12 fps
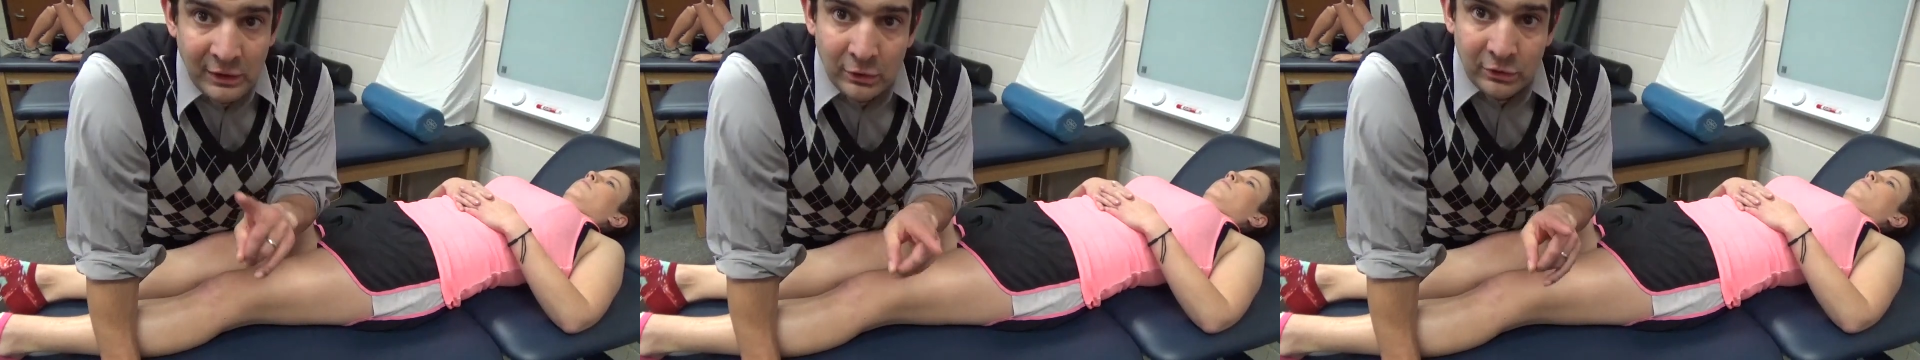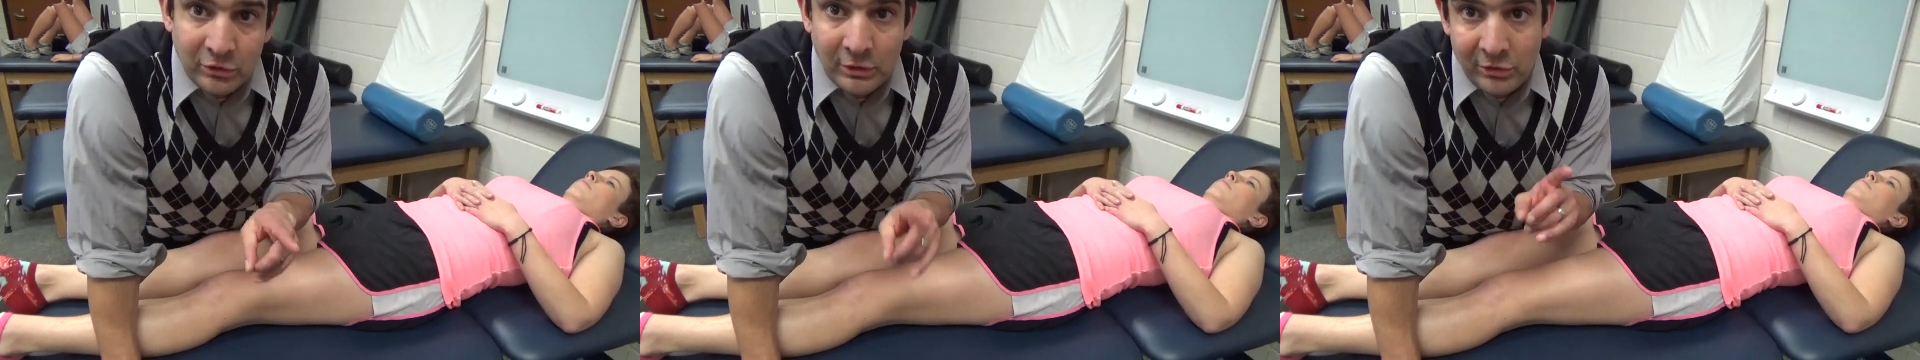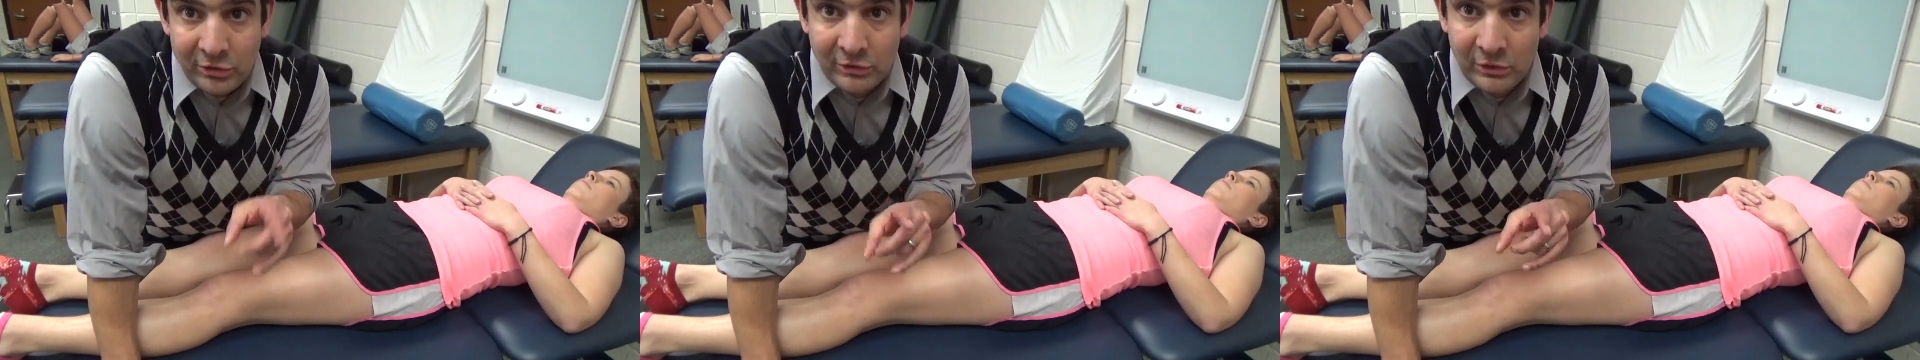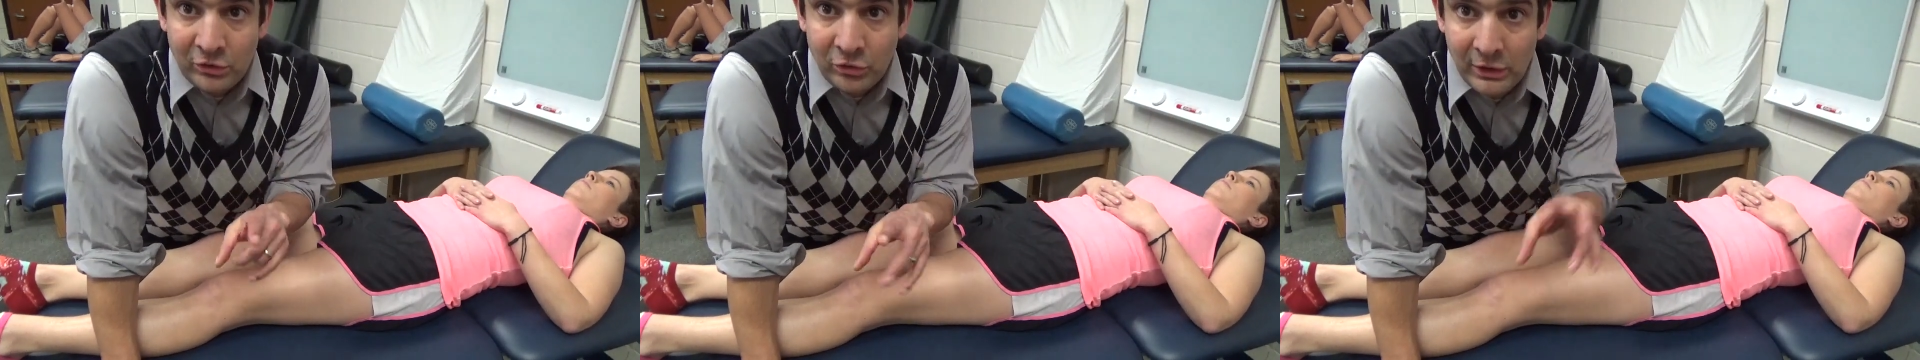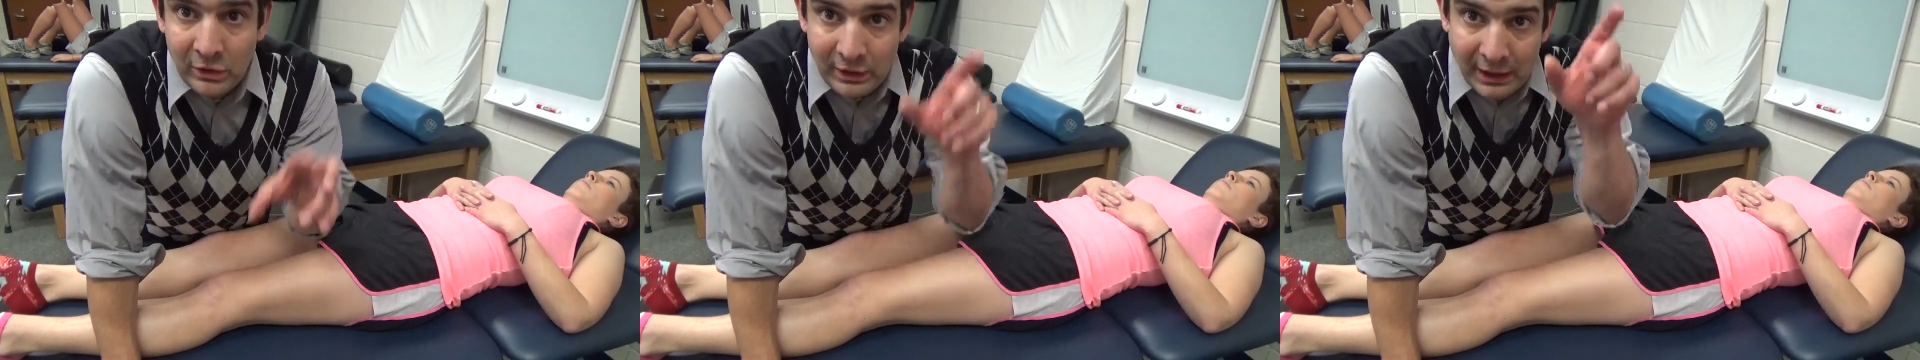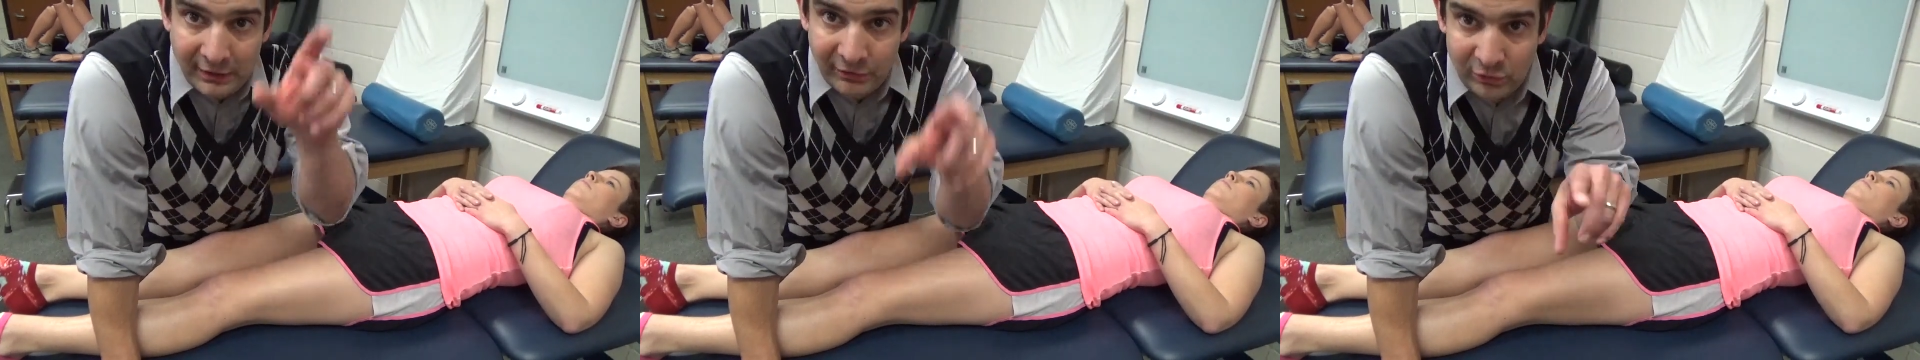the illustration in the trail
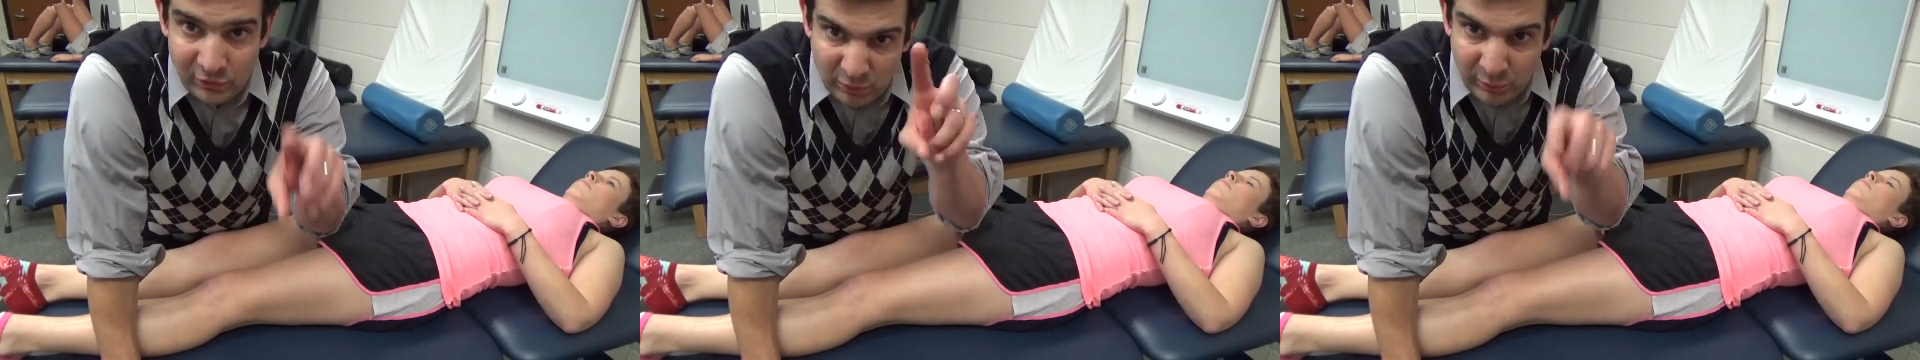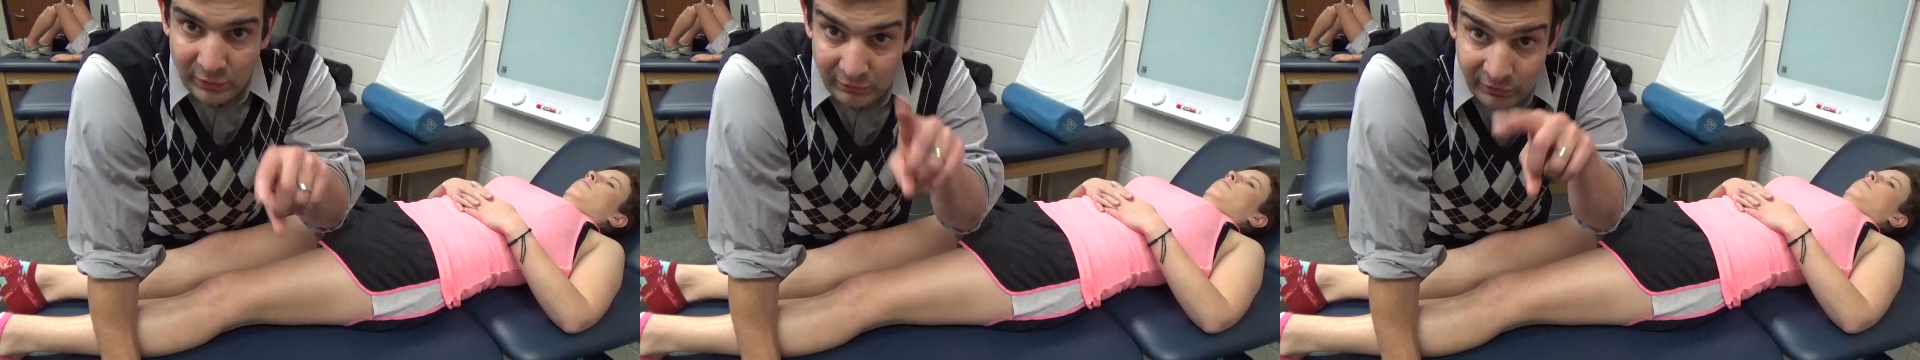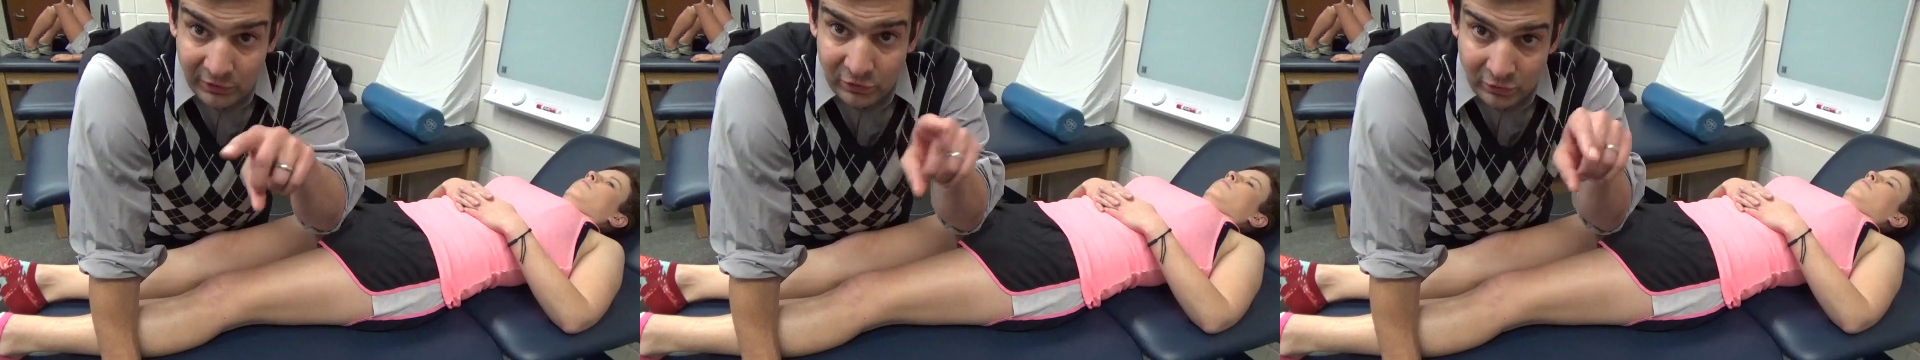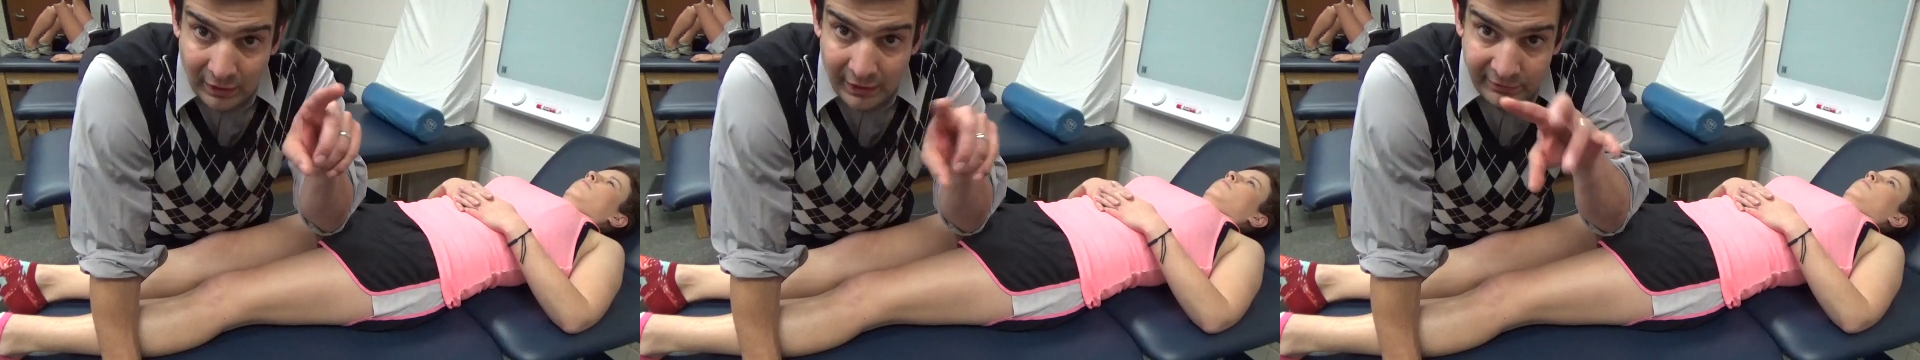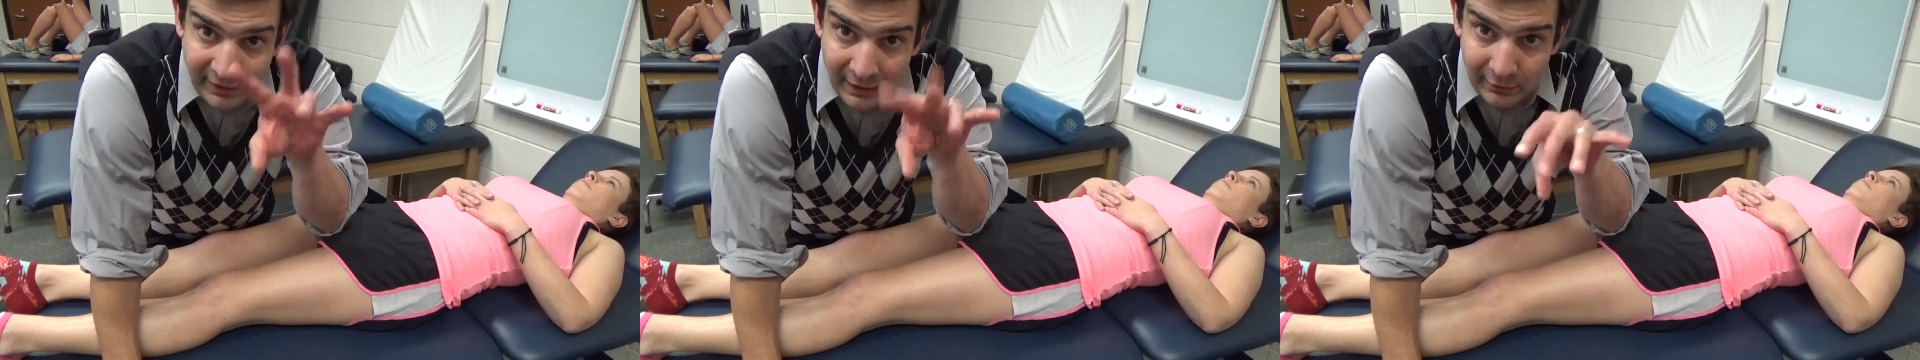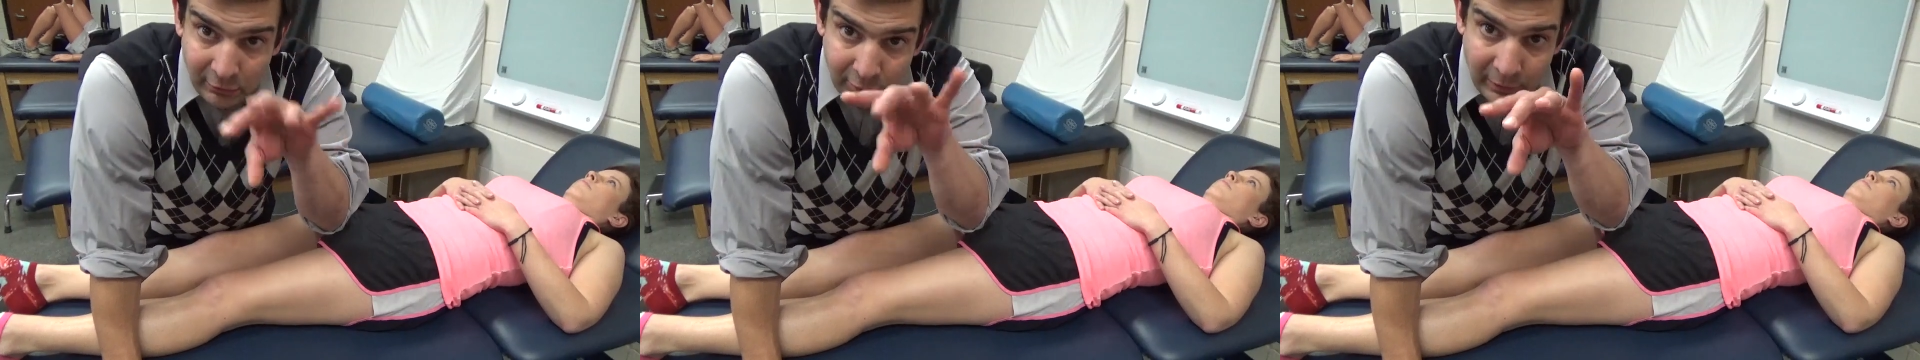guide to really visualize
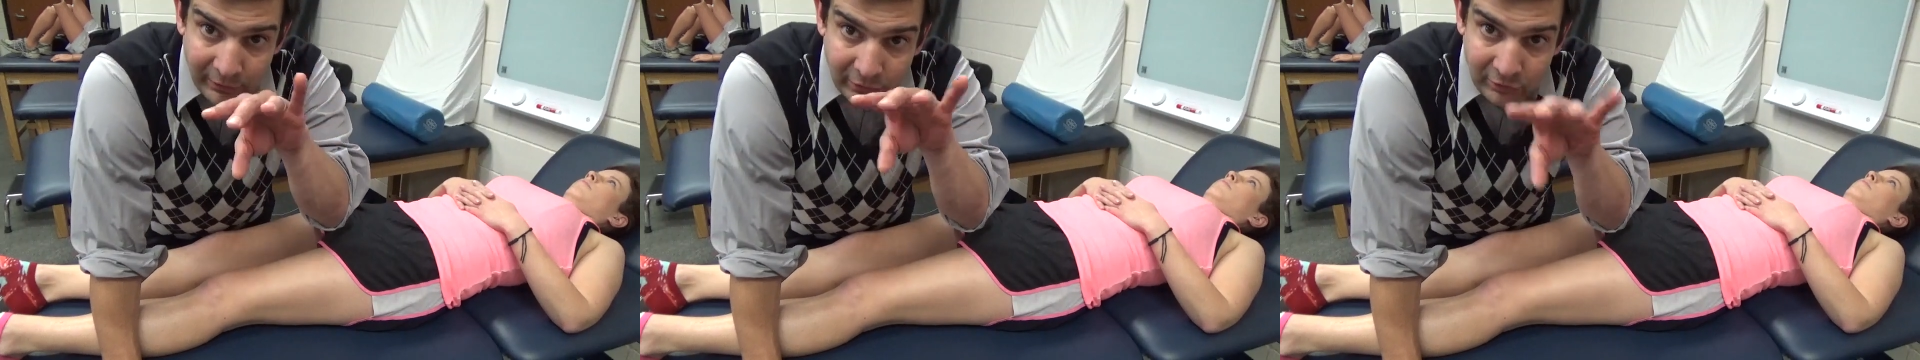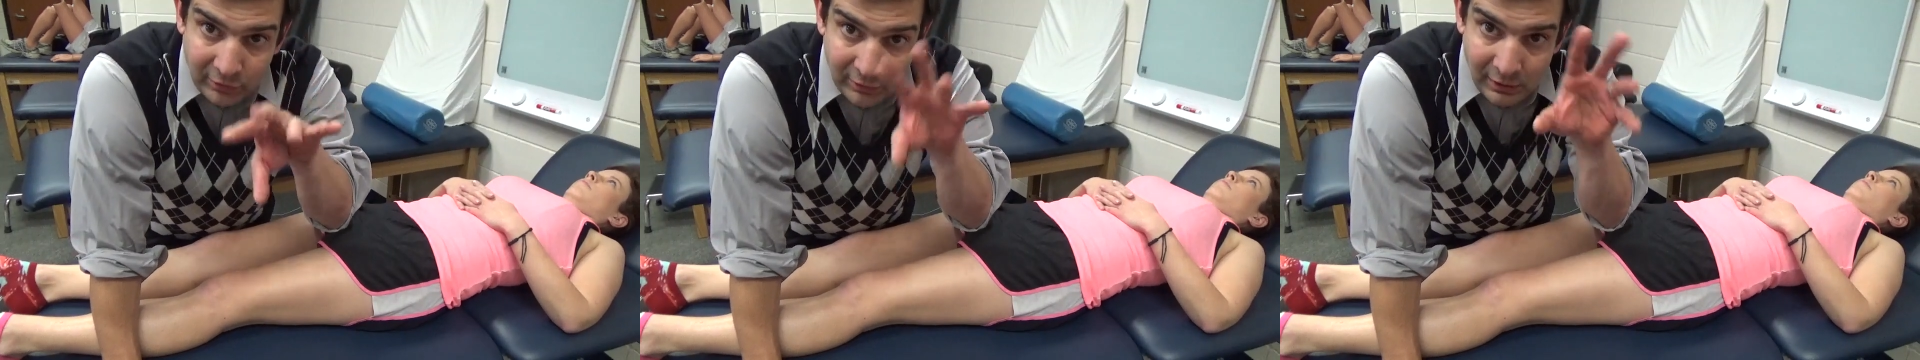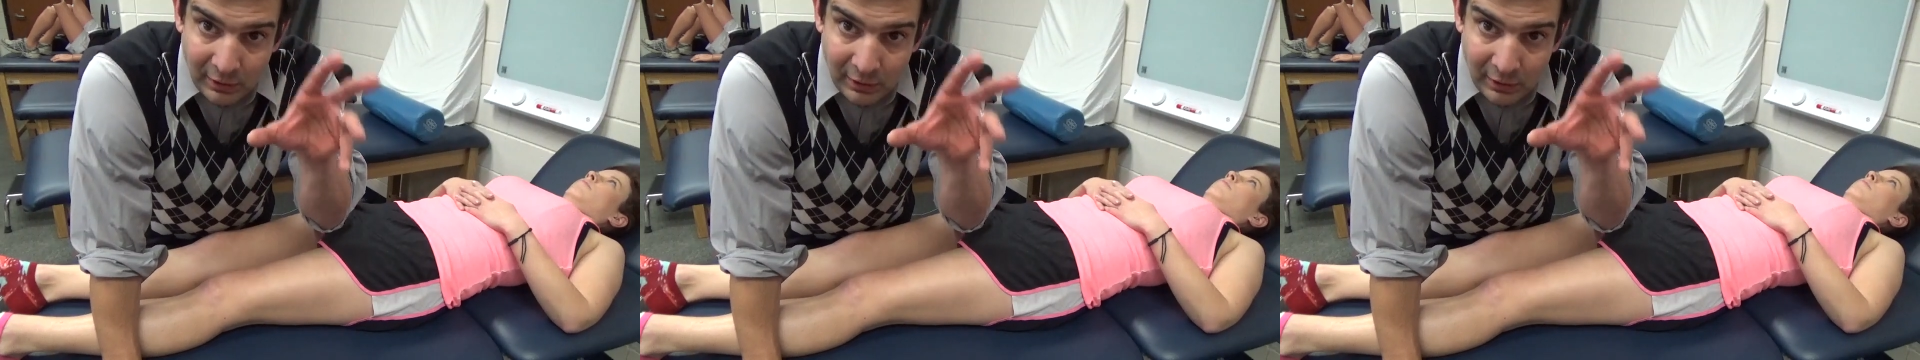how those muscles are,